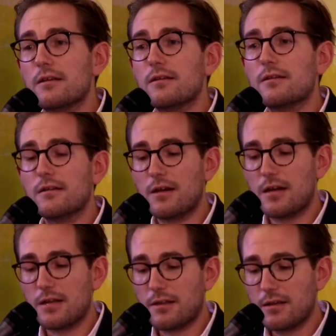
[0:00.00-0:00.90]
us from
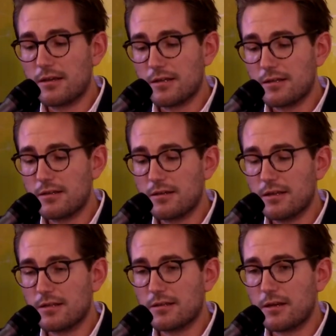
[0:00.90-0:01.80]
being more
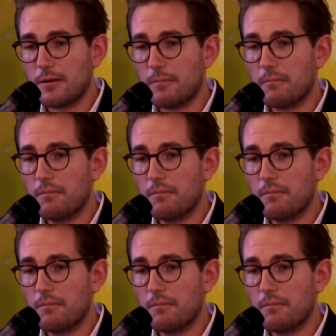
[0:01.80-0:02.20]
prepared,